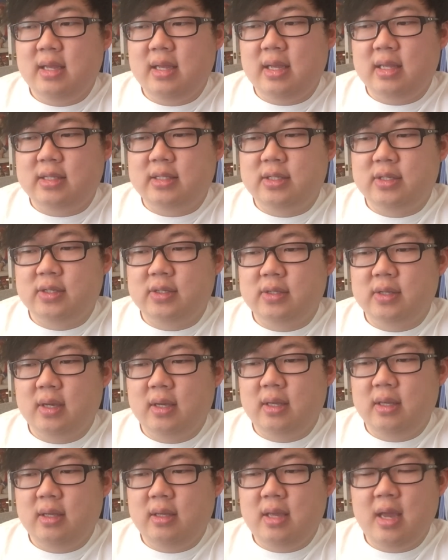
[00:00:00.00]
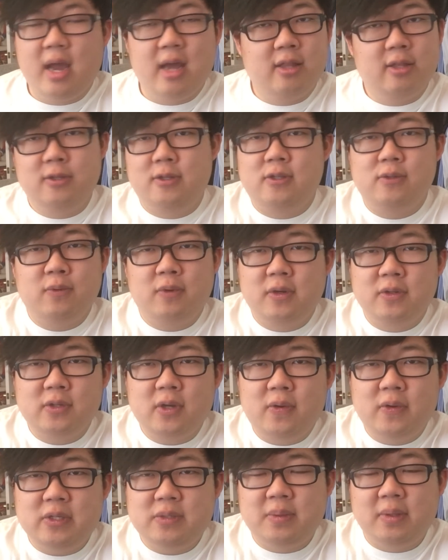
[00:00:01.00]
it's just like yeah this is what it's
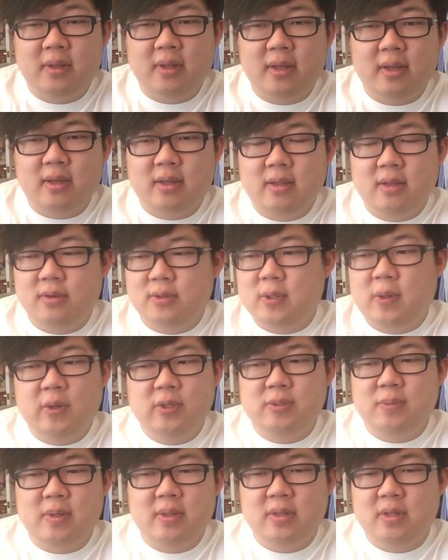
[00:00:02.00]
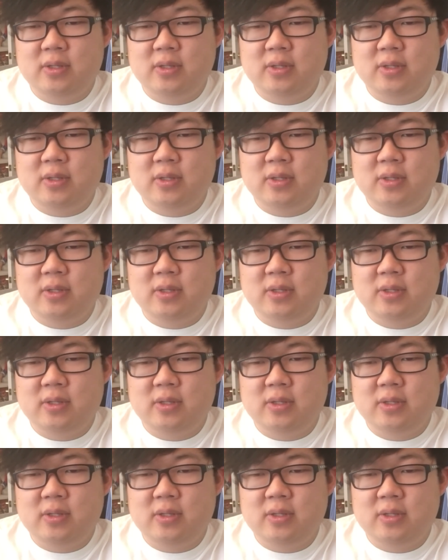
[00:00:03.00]
always been like there's always been